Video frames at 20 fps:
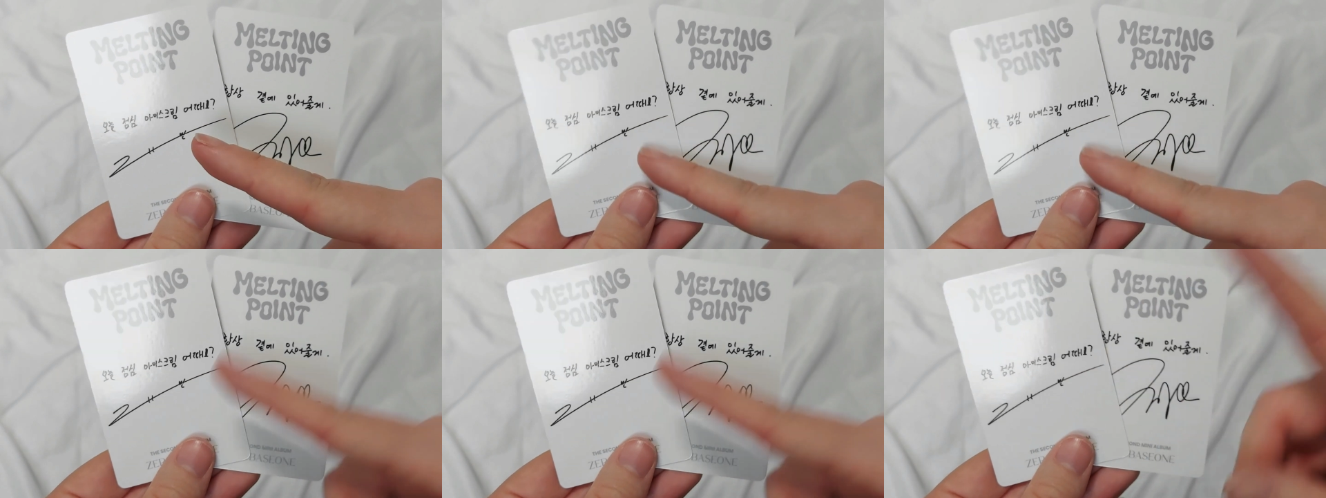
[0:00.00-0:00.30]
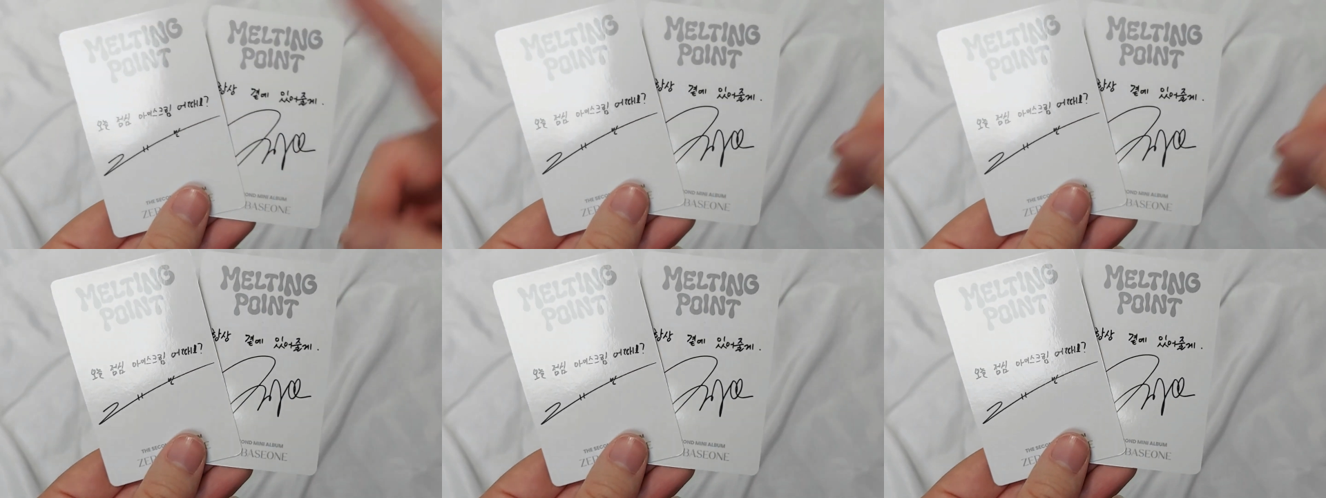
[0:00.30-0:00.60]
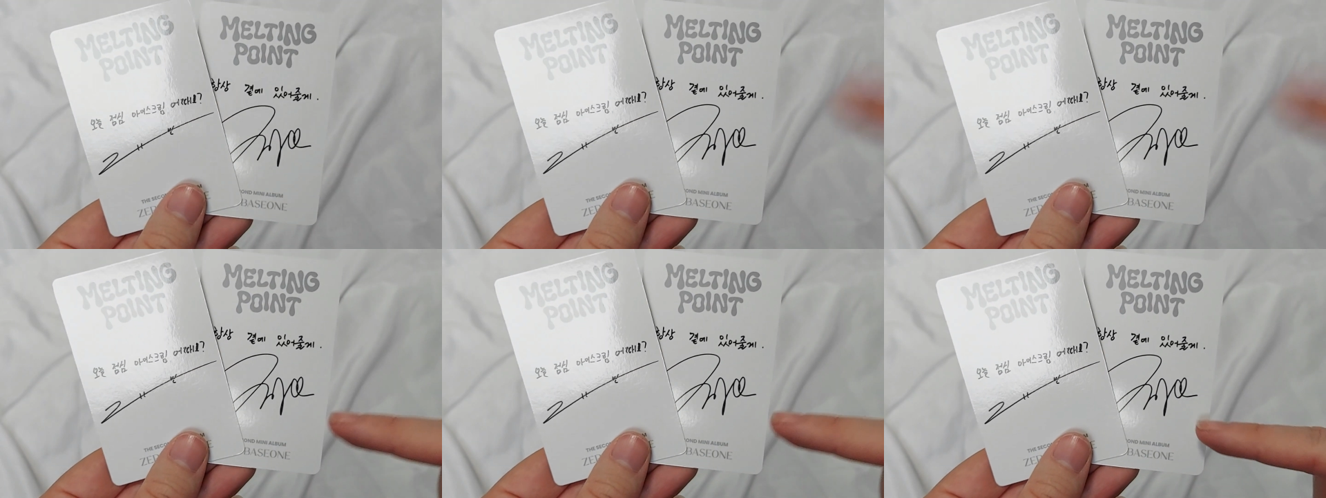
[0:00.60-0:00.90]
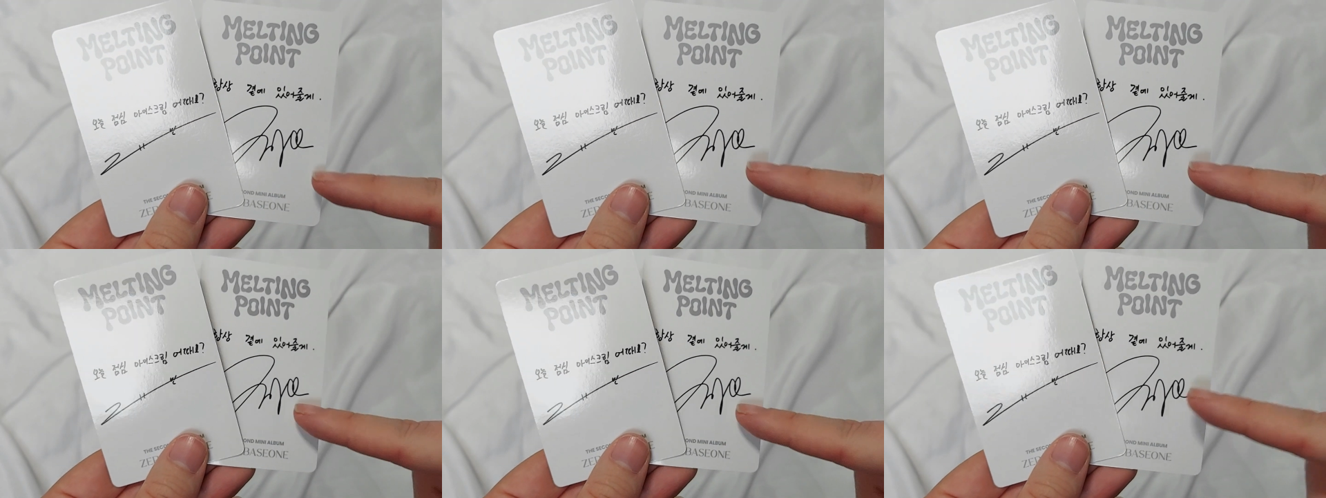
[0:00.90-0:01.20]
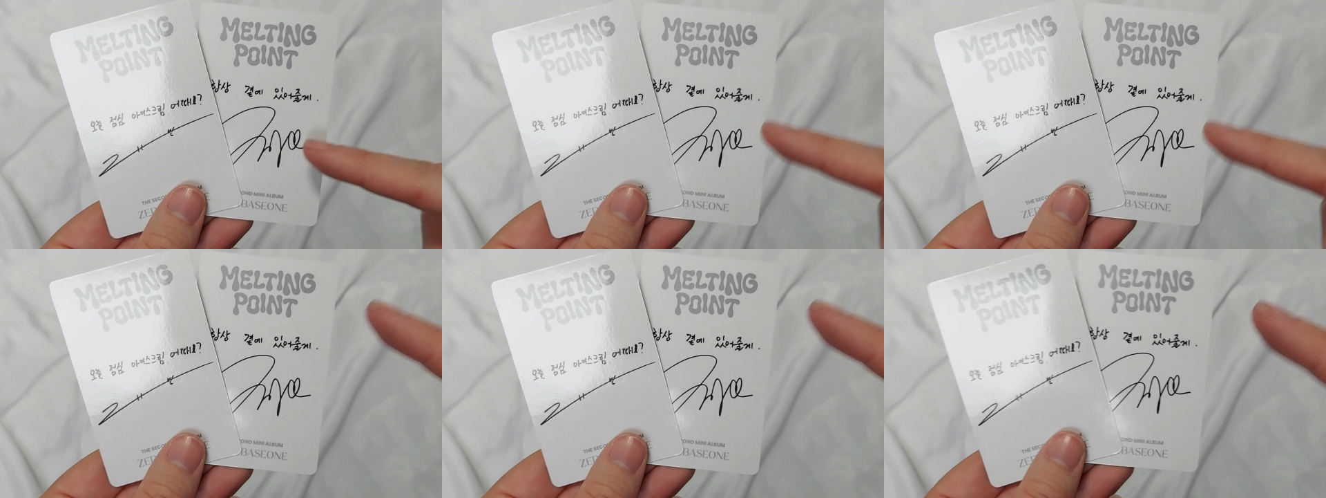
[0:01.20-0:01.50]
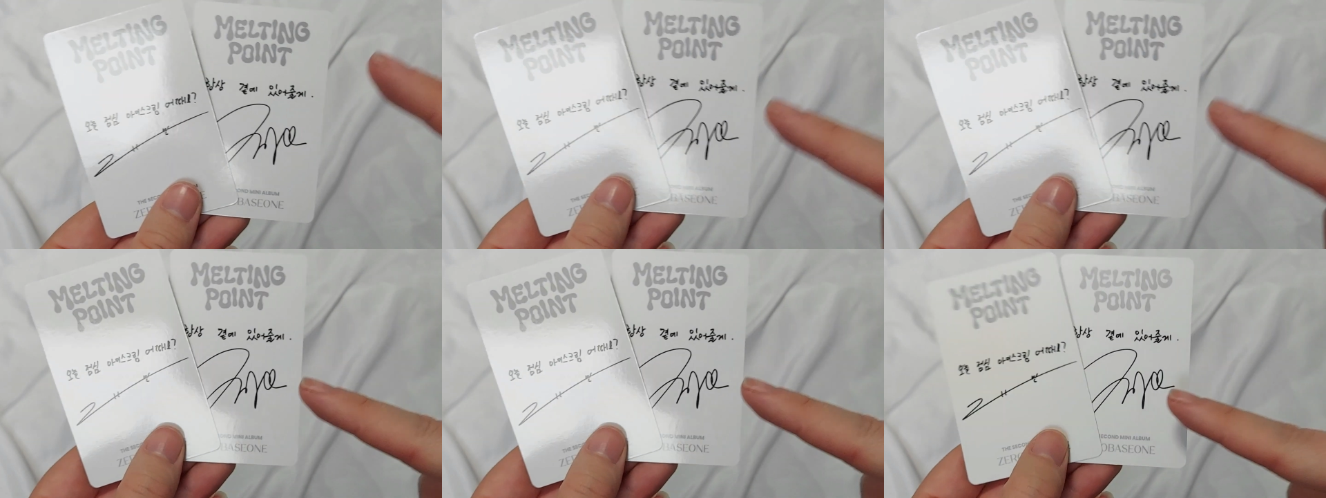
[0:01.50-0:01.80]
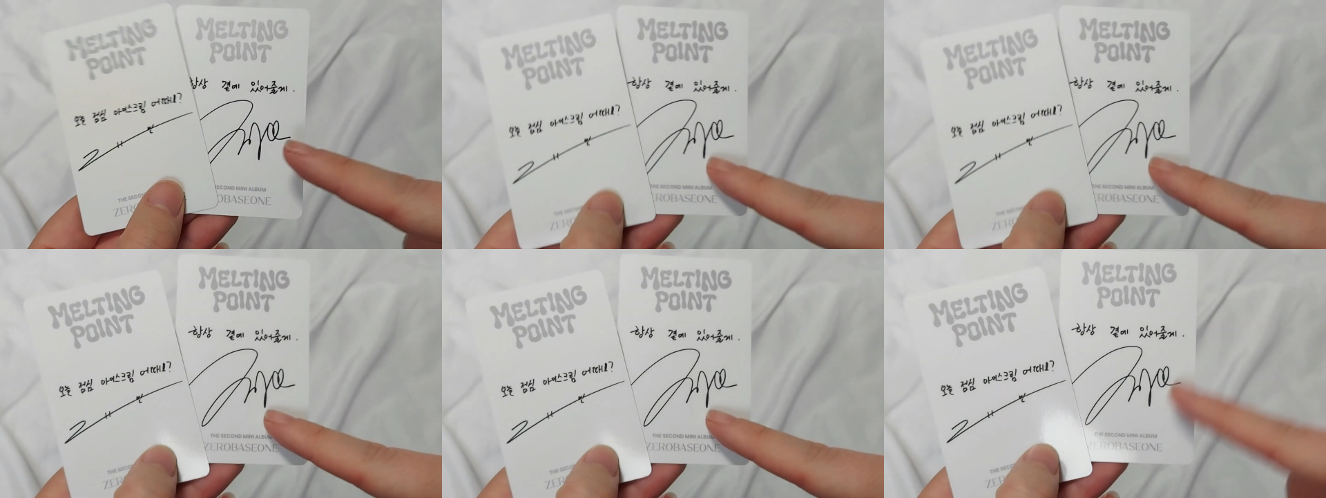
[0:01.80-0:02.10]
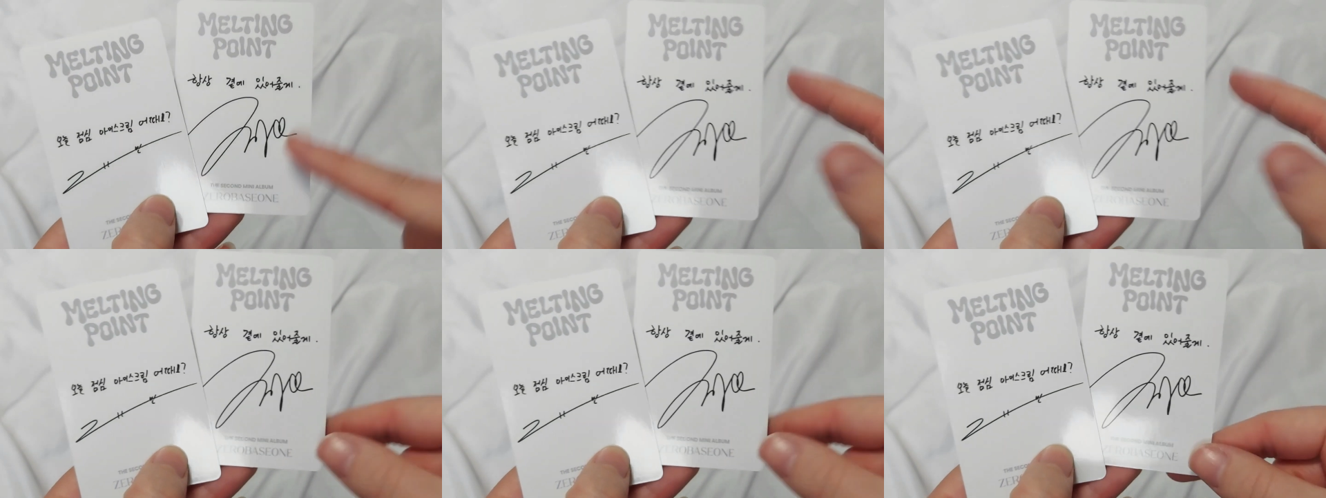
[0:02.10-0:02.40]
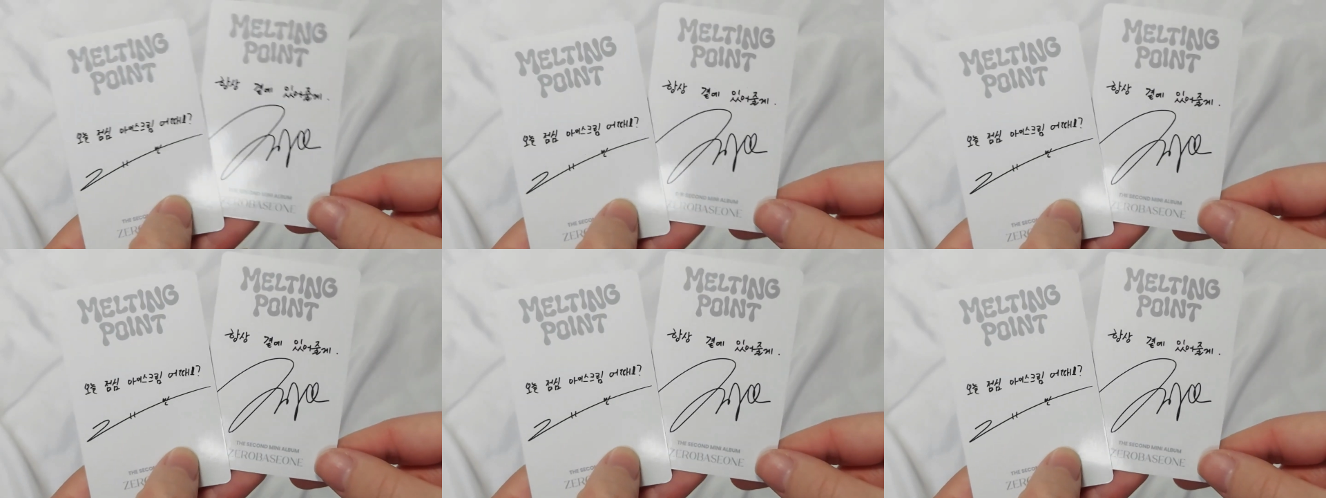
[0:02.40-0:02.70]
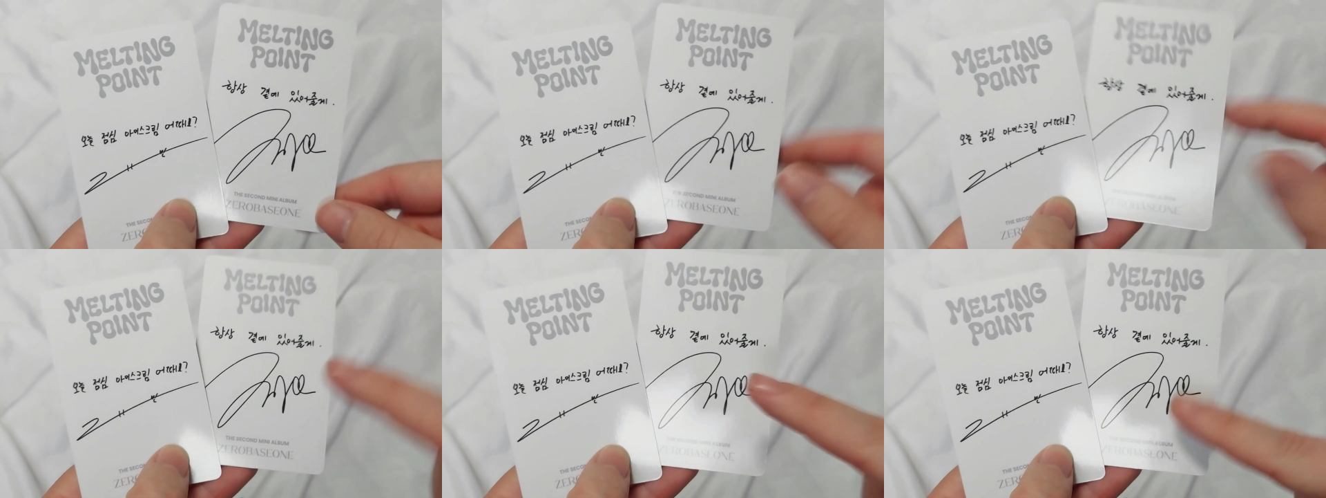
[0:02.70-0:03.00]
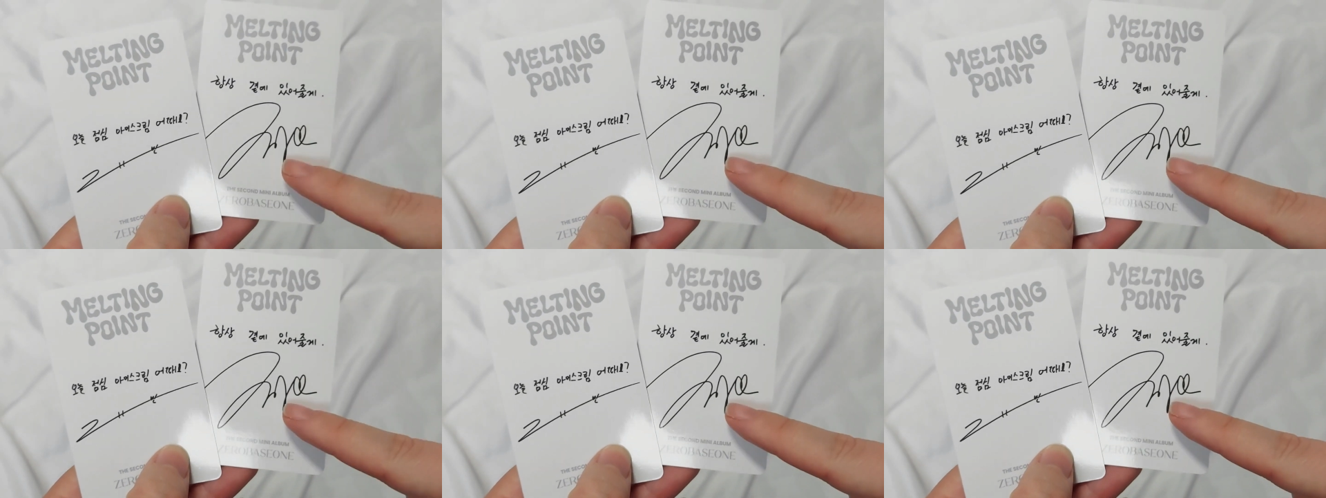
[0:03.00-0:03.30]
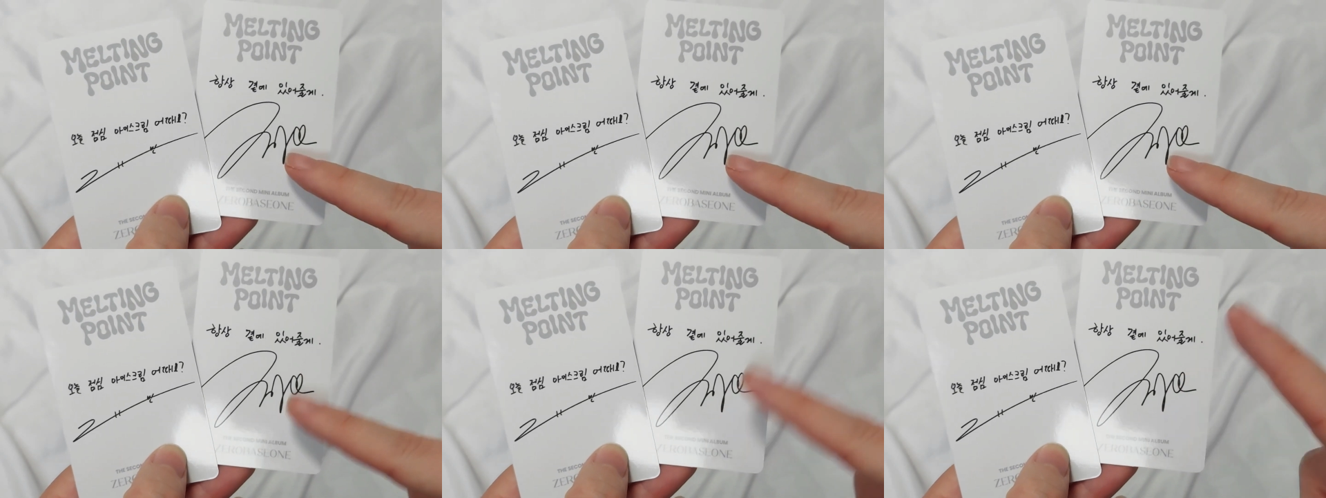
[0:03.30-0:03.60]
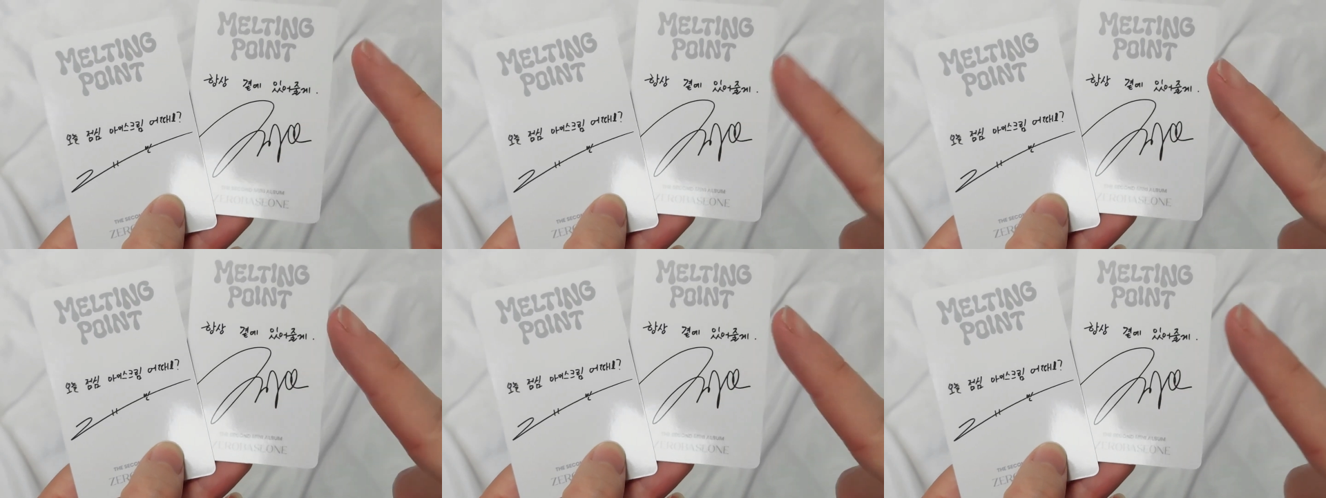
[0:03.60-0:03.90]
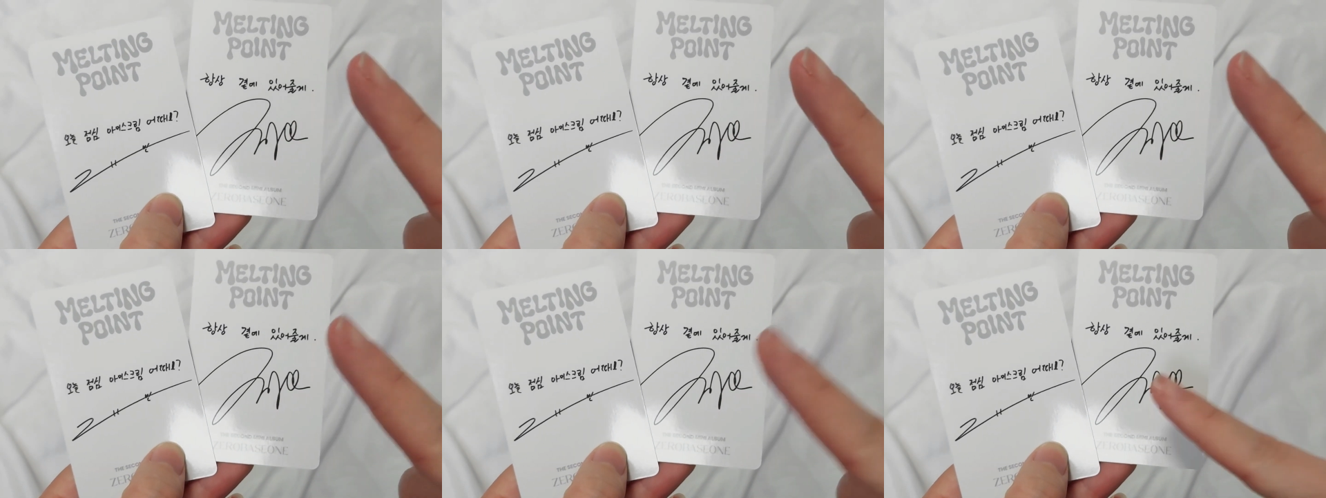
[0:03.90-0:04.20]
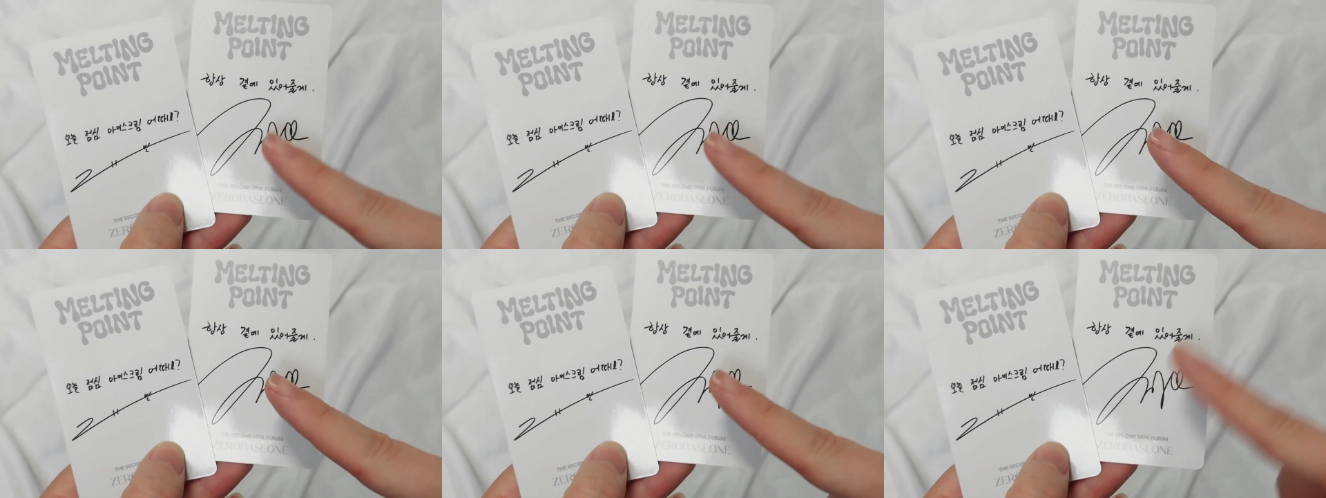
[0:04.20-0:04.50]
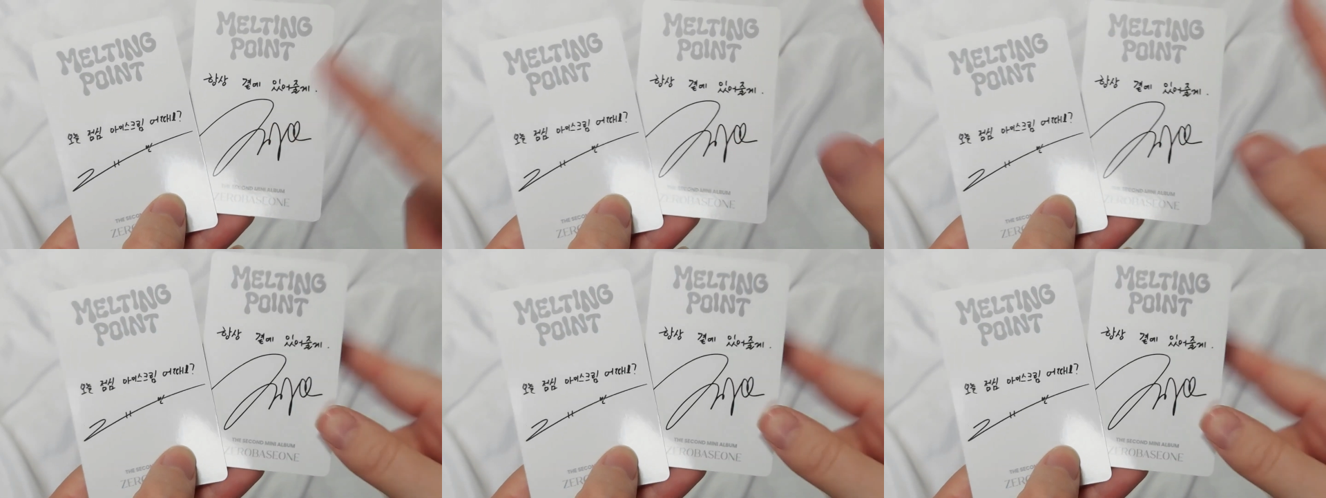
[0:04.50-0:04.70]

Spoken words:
[unreadable: no face in view]